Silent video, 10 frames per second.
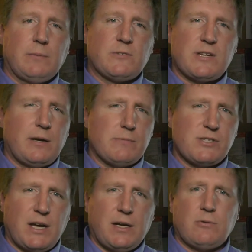can set up
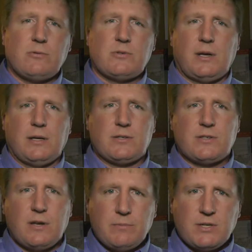channels and
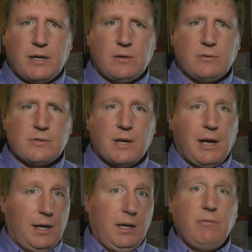sub channels
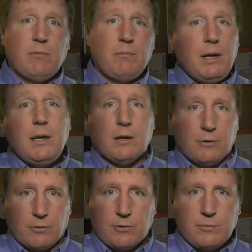and even media
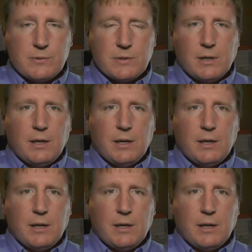groups.